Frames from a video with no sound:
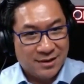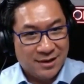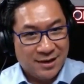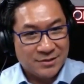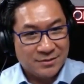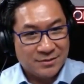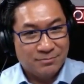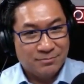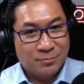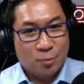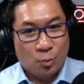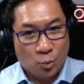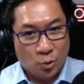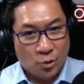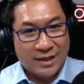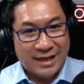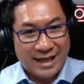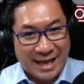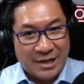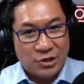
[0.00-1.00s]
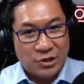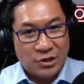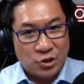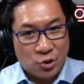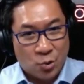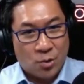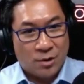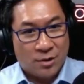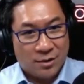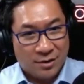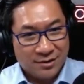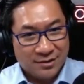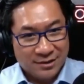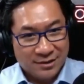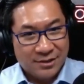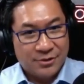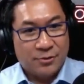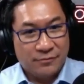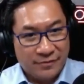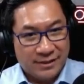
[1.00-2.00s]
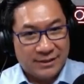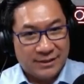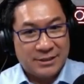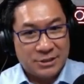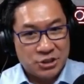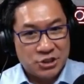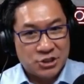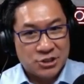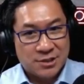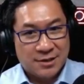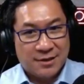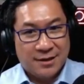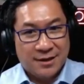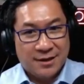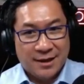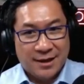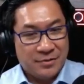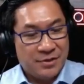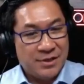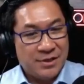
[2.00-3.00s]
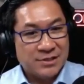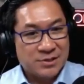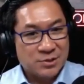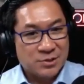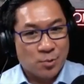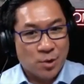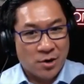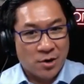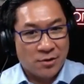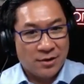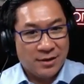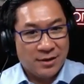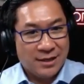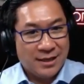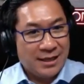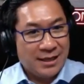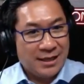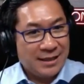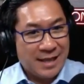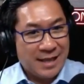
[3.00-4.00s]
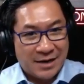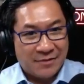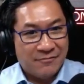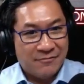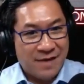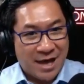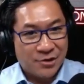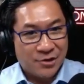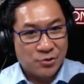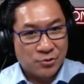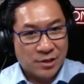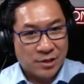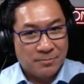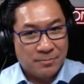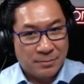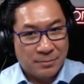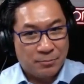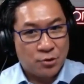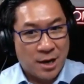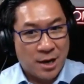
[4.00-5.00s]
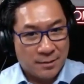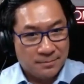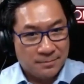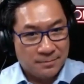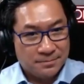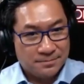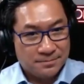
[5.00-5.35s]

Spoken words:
to work in your little village, this is where a lot of value can be brought.